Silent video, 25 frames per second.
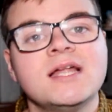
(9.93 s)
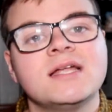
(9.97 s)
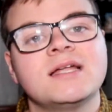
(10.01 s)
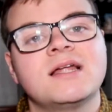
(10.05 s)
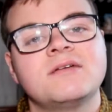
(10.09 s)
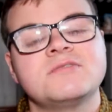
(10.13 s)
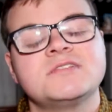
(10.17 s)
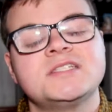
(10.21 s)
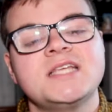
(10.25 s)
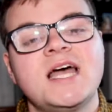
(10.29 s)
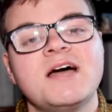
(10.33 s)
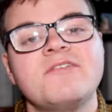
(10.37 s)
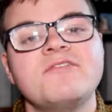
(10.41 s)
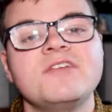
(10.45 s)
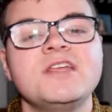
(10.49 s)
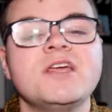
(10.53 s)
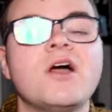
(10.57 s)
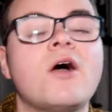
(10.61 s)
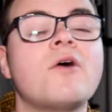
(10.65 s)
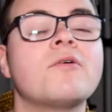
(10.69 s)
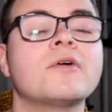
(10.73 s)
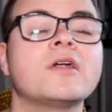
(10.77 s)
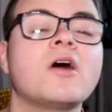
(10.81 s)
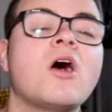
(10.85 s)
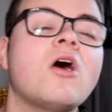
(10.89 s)
Now Zavvi
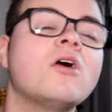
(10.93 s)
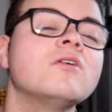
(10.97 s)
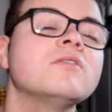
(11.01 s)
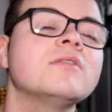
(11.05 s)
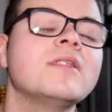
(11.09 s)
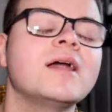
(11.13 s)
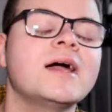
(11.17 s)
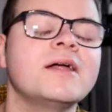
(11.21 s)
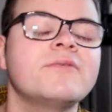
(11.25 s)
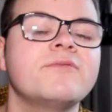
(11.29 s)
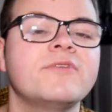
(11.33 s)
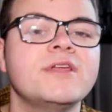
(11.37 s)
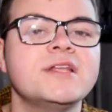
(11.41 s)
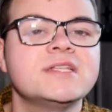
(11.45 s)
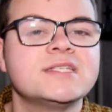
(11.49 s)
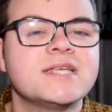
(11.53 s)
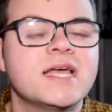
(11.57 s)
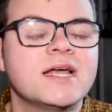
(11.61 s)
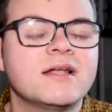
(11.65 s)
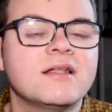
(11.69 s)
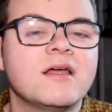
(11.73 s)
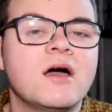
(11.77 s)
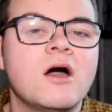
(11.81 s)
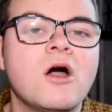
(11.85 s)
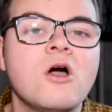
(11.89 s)
are an online
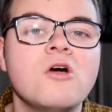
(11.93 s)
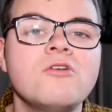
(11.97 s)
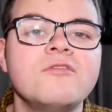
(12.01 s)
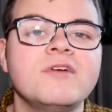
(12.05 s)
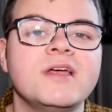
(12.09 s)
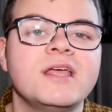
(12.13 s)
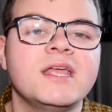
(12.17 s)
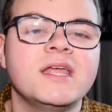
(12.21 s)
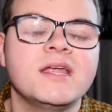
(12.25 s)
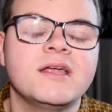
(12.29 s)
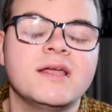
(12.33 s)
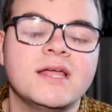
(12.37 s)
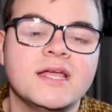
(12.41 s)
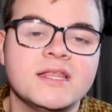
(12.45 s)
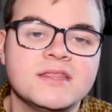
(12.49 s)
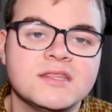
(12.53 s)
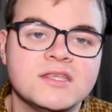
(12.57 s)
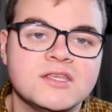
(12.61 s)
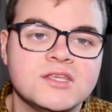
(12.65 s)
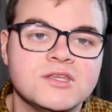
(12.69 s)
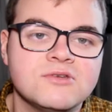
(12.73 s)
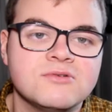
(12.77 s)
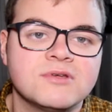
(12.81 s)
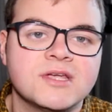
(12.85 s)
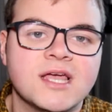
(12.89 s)
retailer over here in
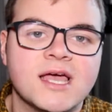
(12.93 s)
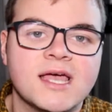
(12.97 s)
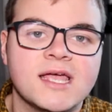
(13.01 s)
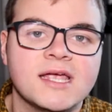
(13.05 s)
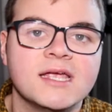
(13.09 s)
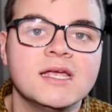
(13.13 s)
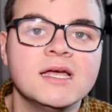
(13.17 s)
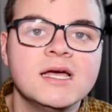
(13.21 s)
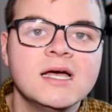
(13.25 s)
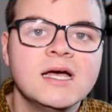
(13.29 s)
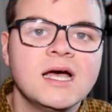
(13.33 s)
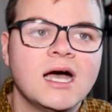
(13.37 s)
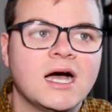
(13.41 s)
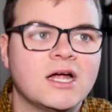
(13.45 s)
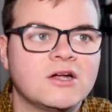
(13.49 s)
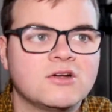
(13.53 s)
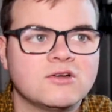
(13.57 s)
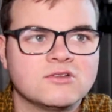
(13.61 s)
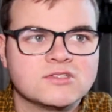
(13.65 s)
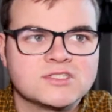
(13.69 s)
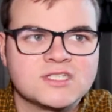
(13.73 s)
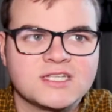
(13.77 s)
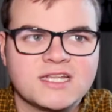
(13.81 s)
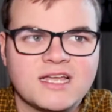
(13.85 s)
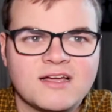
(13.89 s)
the UK and
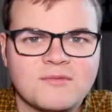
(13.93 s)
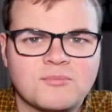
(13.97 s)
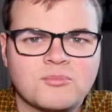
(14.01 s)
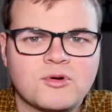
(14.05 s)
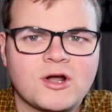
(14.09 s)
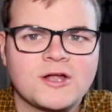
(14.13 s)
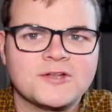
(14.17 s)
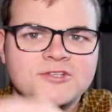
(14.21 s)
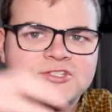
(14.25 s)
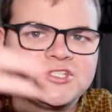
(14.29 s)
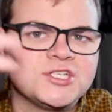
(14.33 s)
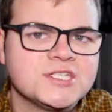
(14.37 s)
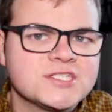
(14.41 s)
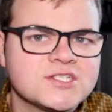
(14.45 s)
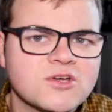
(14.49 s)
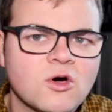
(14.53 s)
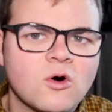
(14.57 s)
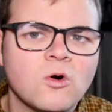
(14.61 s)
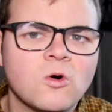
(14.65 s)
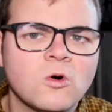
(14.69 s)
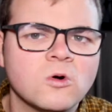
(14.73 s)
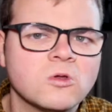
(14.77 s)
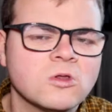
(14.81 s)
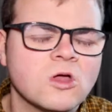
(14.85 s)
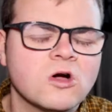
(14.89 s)
also they have branches
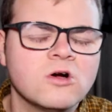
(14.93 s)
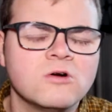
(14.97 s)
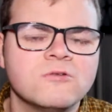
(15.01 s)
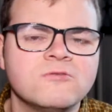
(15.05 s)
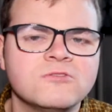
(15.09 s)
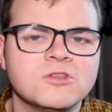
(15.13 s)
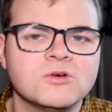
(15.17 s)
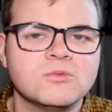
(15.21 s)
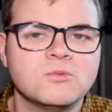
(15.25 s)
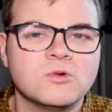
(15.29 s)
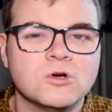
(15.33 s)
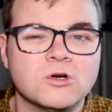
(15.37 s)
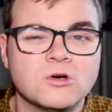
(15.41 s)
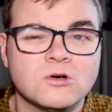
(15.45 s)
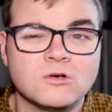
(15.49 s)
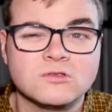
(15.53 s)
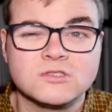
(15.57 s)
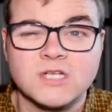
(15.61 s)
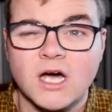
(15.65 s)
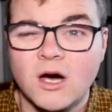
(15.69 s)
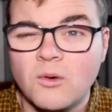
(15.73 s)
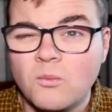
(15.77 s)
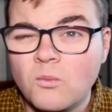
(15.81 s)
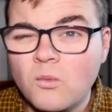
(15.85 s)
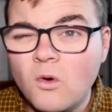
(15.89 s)
all over the
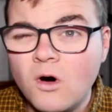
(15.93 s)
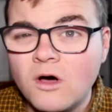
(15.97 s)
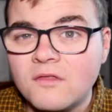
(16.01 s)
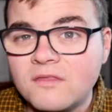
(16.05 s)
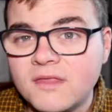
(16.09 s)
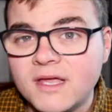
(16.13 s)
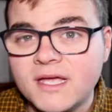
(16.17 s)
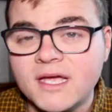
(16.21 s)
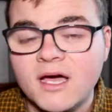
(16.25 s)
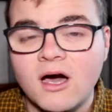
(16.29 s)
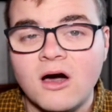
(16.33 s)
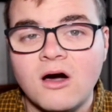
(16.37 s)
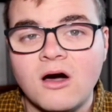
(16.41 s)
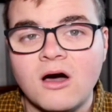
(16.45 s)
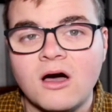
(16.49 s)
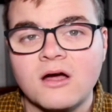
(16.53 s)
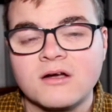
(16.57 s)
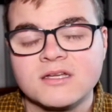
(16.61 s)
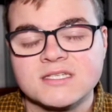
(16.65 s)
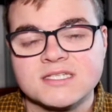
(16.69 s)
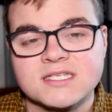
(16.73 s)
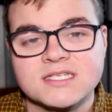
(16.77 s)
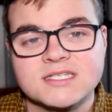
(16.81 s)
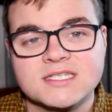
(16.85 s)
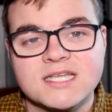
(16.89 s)
world, and what they are
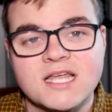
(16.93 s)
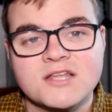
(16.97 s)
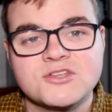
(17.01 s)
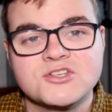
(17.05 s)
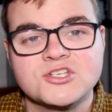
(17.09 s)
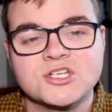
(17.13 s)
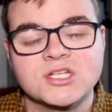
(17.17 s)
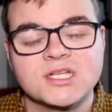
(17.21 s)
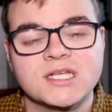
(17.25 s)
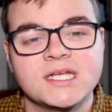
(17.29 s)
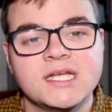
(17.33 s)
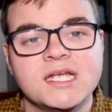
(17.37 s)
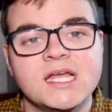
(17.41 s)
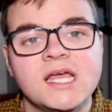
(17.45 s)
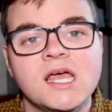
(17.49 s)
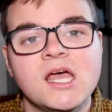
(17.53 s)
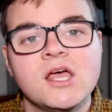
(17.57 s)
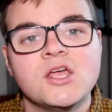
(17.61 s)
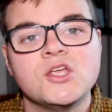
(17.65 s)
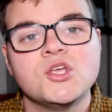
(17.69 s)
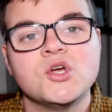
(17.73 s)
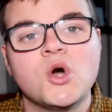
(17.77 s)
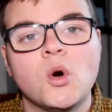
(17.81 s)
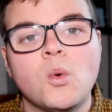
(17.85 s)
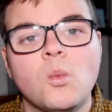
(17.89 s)
is essentially
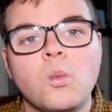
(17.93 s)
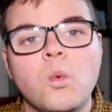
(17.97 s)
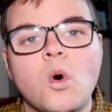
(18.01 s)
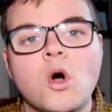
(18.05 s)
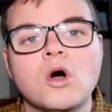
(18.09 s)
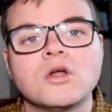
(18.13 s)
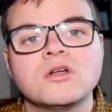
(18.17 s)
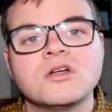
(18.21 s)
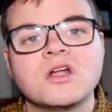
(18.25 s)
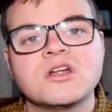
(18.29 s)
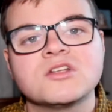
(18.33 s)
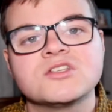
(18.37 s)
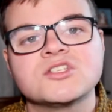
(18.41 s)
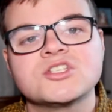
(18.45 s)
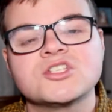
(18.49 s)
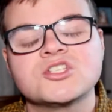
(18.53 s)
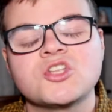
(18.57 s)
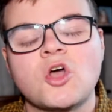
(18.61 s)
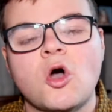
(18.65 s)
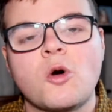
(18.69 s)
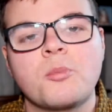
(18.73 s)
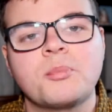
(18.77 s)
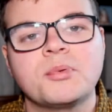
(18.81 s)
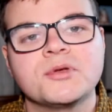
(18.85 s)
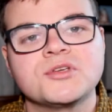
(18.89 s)
your
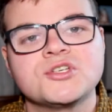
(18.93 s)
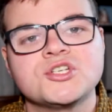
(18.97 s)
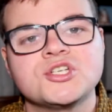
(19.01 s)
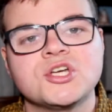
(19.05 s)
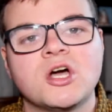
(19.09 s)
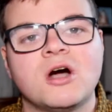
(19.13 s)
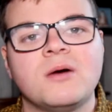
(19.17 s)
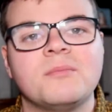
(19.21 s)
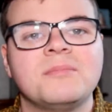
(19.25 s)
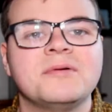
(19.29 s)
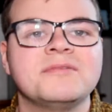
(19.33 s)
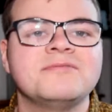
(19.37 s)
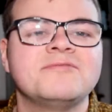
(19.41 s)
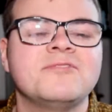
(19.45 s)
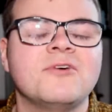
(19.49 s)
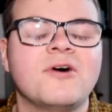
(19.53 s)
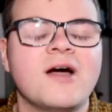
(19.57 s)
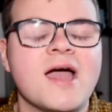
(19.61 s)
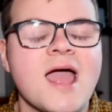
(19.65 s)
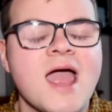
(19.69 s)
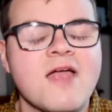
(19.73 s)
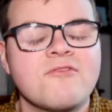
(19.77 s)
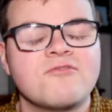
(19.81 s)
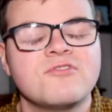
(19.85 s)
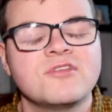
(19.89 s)
one-stop shop
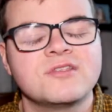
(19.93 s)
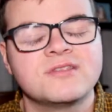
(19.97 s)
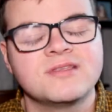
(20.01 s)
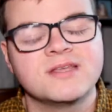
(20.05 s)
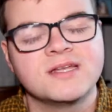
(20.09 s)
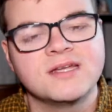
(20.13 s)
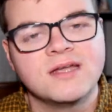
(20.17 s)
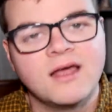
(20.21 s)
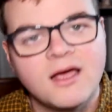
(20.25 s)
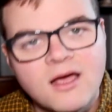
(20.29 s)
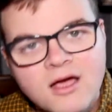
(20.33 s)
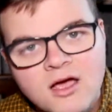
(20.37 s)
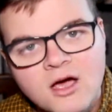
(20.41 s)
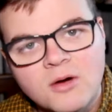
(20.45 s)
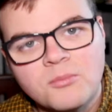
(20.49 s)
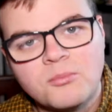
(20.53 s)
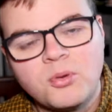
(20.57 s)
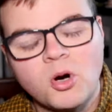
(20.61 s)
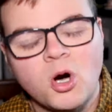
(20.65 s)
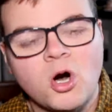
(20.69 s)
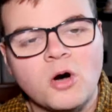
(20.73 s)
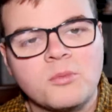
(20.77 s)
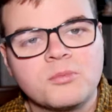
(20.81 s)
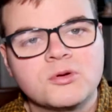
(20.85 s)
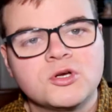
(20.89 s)
for everything
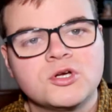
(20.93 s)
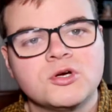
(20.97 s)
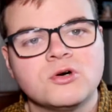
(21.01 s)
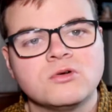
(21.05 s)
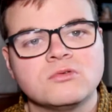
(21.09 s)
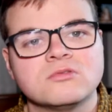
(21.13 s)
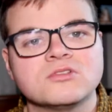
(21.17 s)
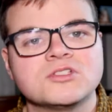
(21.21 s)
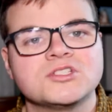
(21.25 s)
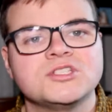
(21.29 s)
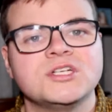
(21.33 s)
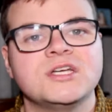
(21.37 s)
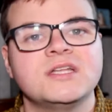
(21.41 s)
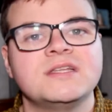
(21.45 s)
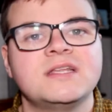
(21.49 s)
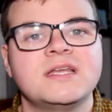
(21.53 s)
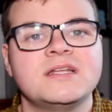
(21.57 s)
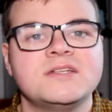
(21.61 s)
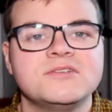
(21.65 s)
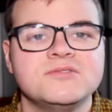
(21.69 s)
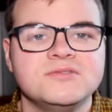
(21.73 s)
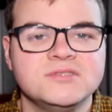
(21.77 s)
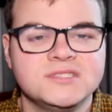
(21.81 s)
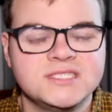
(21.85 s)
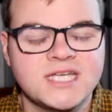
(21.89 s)
pop culture.
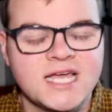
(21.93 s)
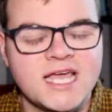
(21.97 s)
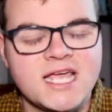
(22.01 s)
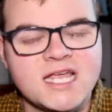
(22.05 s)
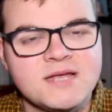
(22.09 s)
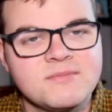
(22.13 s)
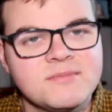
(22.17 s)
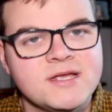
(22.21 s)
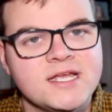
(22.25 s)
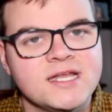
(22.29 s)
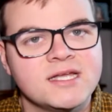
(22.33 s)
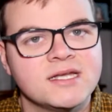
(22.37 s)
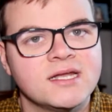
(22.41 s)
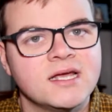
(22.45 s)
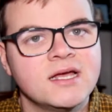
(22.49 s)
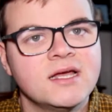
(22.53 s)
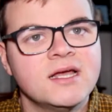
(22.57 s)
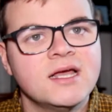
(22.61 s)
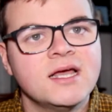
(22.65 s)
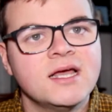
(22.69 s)
They do gaming,